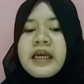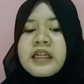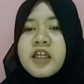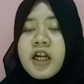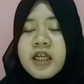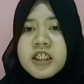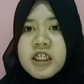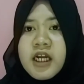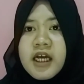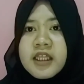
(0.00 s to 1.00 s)
and religion
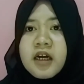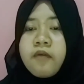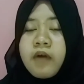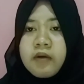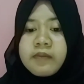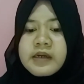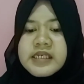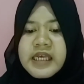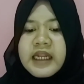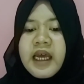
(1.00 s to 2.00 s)
other 5%,